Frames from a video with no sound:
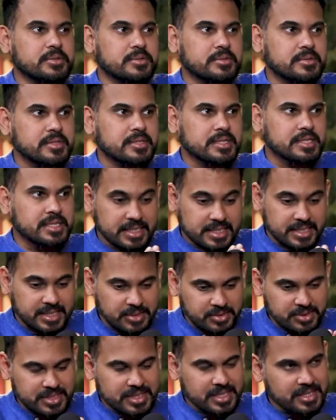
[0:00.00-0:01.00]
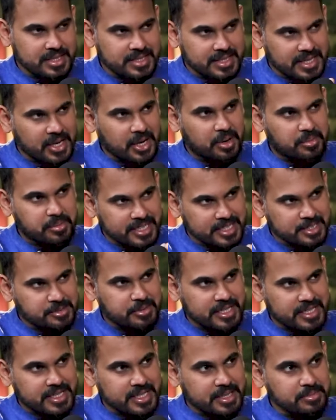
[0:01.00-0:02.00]
This gives an elaborate
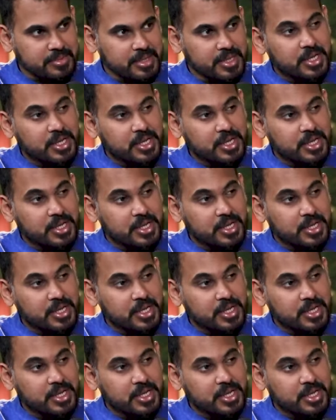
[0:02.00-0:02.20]
spectrum